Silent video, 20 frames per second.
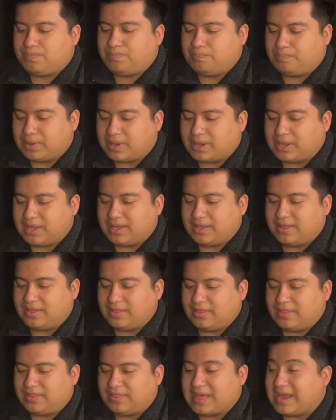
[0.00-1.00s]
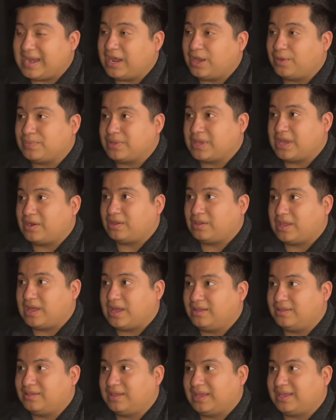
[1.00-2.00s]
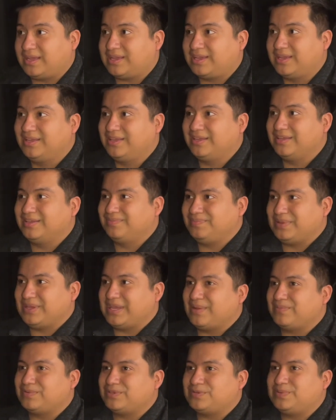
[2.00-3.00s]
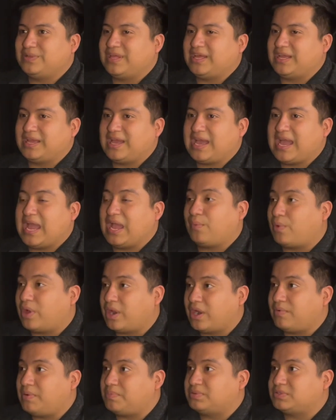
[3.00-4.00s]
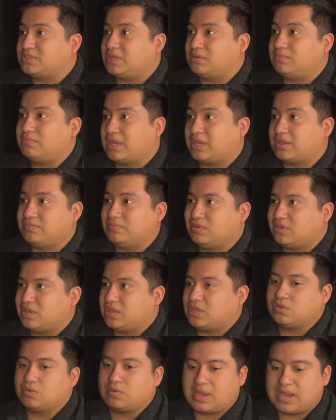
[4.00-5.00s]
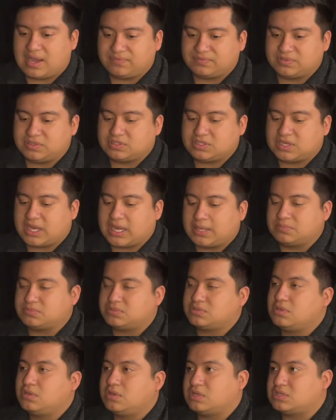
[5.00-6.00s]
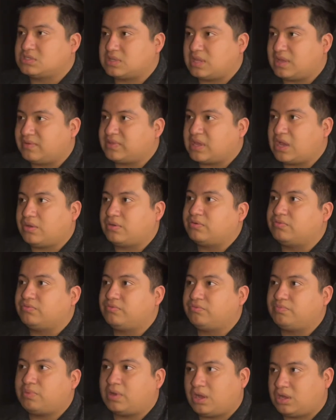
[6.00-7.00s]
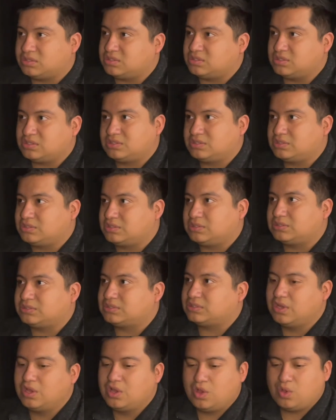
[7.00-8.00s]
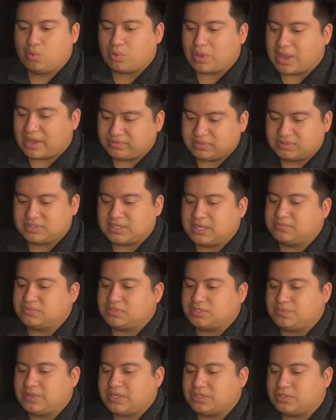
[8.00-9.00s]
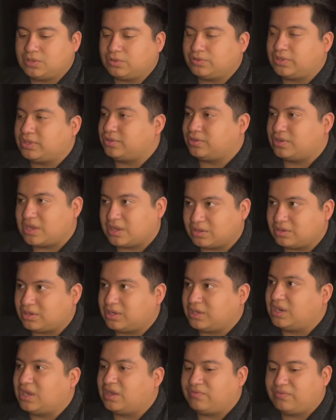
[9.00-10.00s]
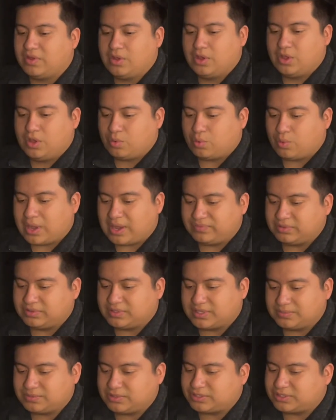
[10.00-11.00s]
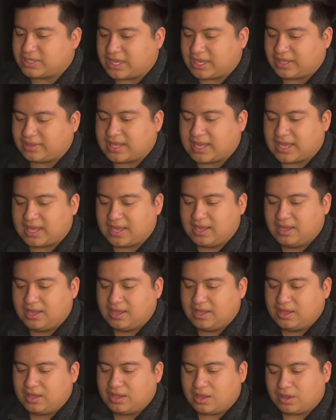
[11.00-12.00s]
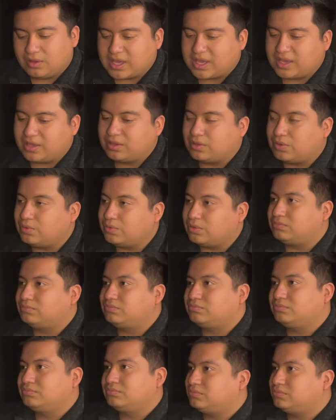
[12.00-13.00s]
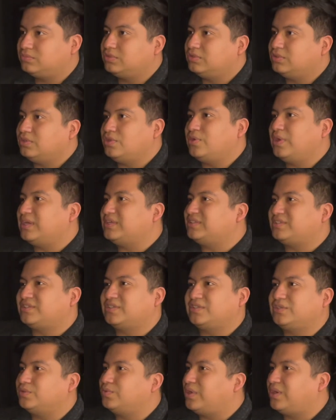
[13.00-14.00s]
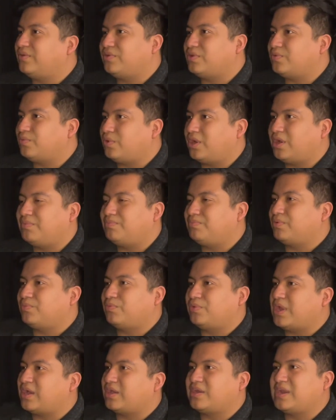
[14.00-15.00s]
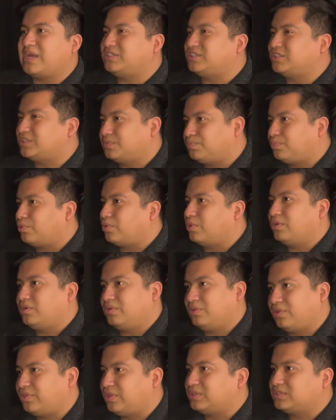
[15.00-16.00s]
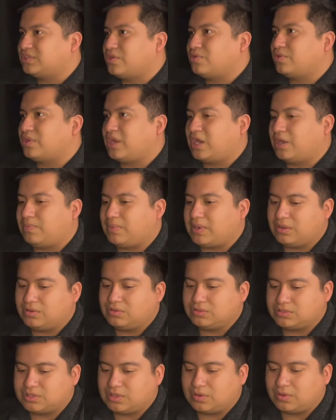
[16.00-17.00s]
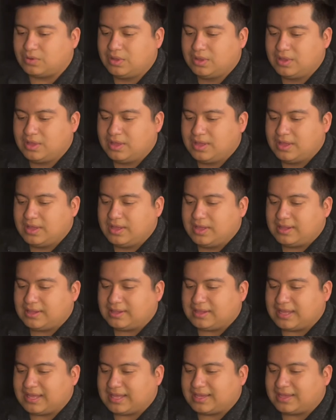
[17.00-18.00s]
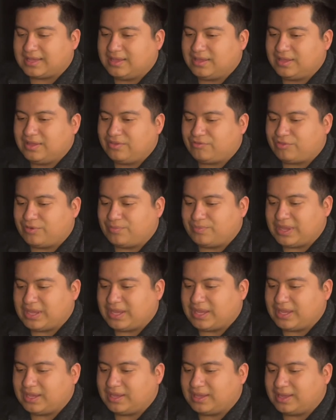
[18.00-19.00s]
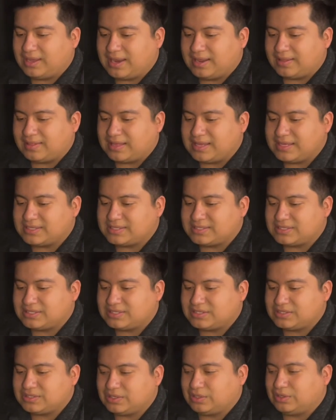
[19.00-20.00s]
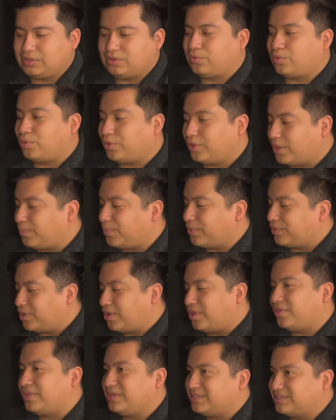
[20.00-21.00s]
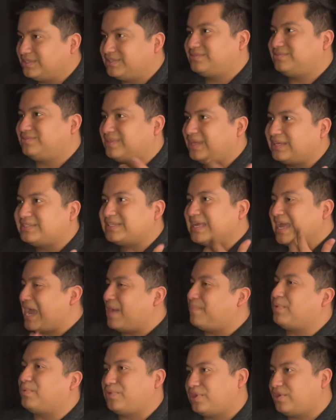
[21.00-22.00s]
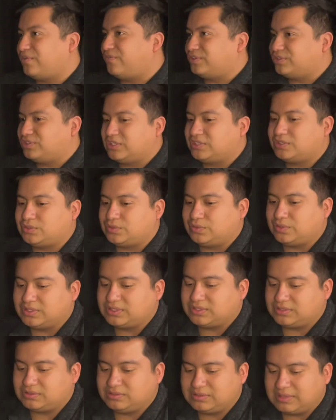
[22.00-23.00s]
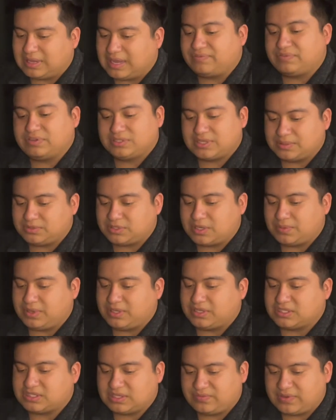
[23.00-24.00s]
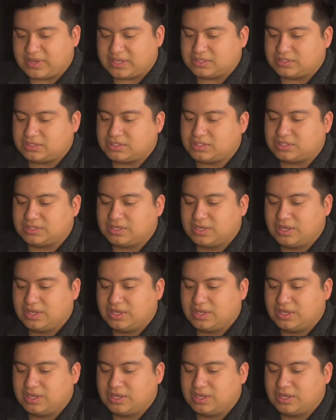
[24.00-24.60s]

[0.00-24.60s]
But that helped me out a lot, like, being able to be like, I want to represent my community who oftentimes is left out of policy decisions, who oftentimes is being told that they're not good enough, who oftentimes are saying that, okay, cool, you guys can do whatever you want, but we're not going to actually support the things that you care about. So, like, for me, at least, growing up with all these things that happen when you're first-gen students oftentimes can be disadvantages,